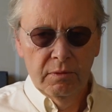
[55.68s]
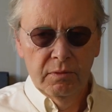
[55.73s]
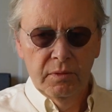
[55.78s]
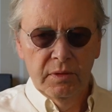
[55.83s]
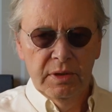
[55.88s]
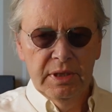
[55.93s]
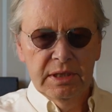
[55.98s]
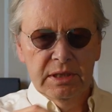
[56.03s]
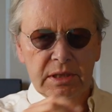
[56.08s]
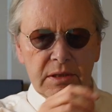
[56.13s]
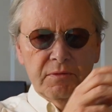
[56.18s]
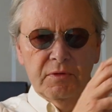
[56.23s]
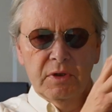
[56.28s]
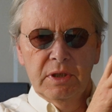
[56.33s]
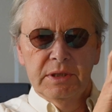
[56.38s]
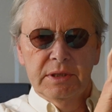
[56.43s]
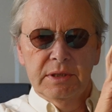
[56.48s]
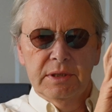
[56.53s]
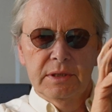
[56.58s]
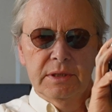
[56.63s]
This, for
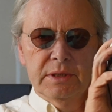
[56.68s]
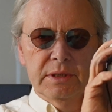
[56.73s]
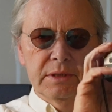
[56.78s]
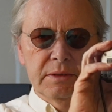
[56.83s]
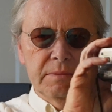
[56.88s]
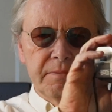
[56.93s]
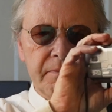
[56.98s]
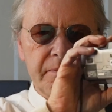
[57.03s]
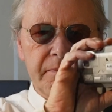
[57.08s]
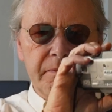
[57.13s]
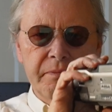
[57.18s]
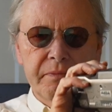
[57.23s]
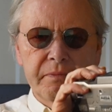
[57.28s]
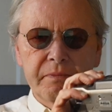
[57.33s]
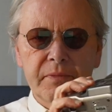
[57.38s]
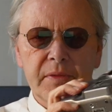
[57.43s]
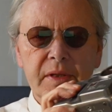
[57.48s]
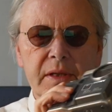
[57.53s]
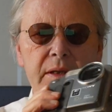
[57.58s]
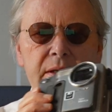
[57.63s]
instance,
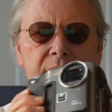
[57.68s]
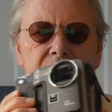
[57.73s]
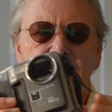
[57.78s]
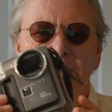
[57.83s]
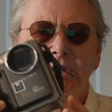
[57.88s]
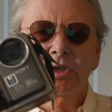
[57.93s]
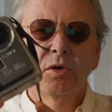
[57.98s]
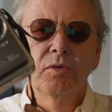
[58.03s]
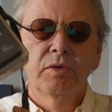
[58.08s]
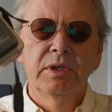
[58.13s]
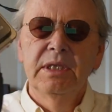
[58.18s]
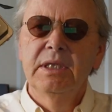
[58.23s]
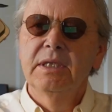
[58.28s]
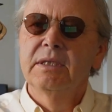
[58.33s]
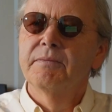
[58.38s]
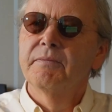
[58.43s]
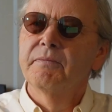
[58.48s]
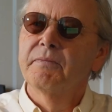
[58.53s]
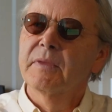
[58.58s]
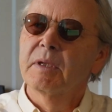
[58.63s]
this Sony
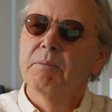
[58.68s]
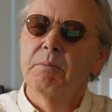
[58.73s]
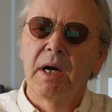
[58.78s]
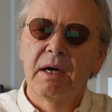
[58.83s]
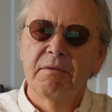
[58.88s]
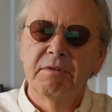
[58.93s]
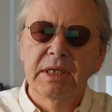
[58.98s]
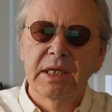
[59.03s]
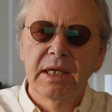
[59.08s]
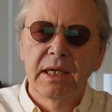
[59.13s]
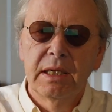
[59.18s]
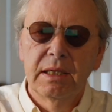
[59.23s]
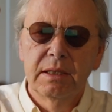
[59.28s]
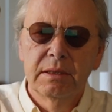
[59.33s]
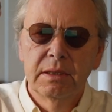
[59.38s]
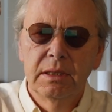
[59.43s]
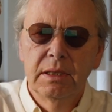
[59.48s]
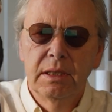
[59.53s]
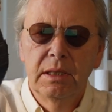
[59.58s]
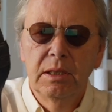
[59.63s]
Mavica,
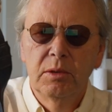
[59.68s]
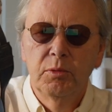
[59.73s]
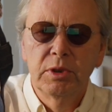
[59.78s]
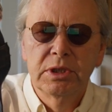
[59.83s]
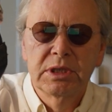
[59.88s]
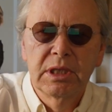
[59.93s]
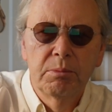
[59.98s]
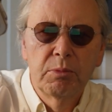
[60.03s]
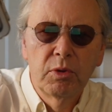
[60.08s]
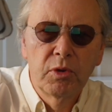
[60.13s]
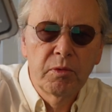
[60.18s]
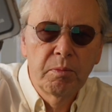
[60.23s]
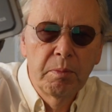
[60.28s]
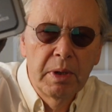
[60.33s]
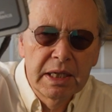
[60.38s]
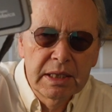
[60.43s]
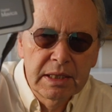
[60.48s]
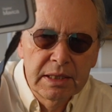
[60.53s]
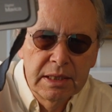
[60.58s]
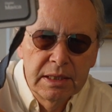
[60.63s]
which I bought
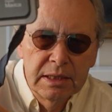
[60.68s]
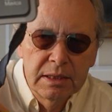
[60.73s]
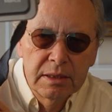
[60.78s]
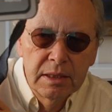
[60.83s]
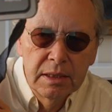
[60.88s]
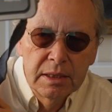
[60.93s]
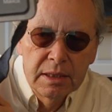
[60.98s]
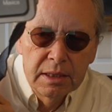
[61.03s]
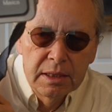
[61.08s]
back in